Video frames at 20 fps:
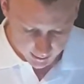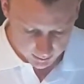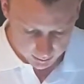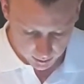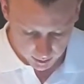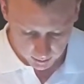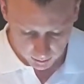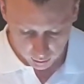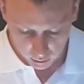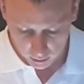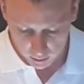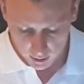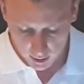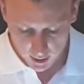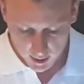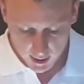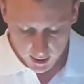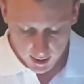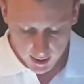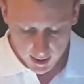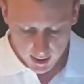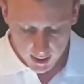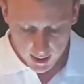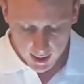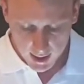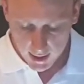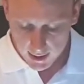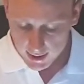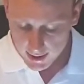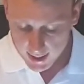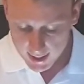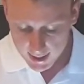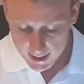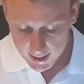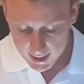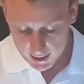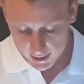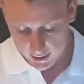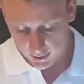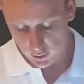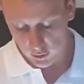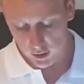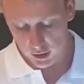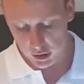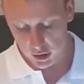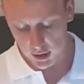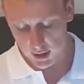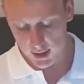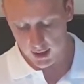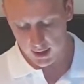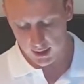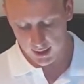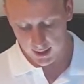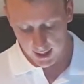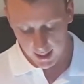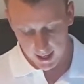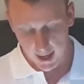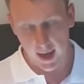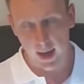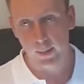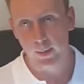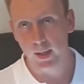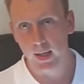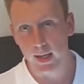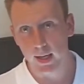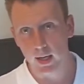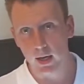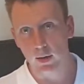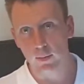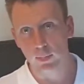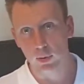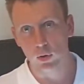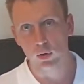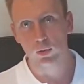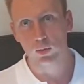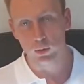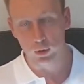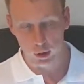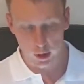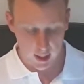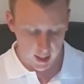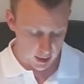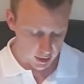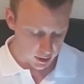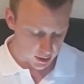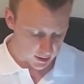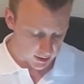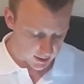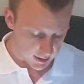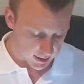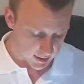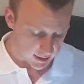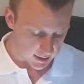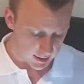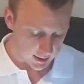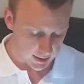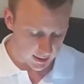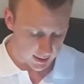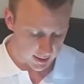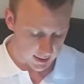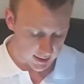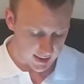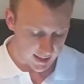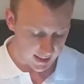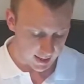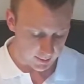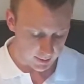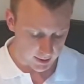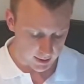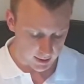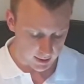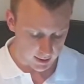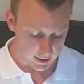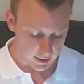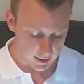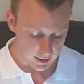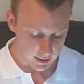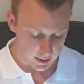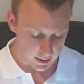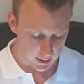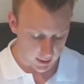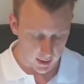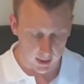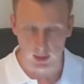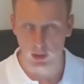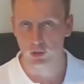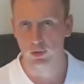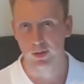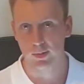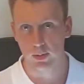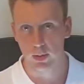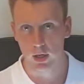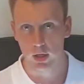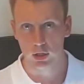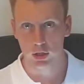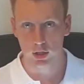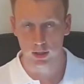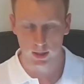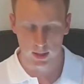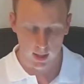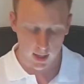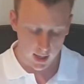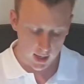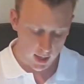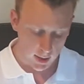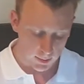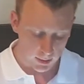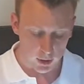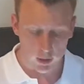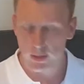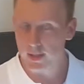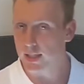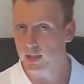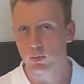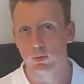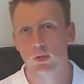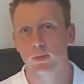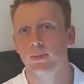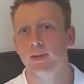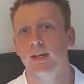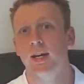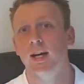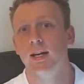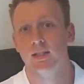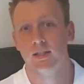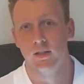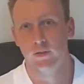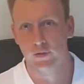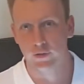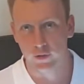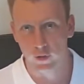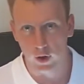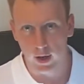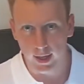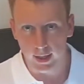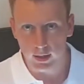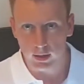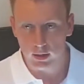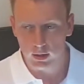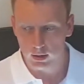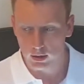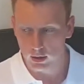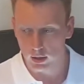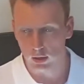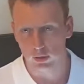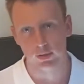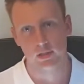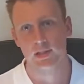pretty important. Then the question is, how many portable chargers did Damien initially purchase? Because that's what I'm being asked to find, I'll just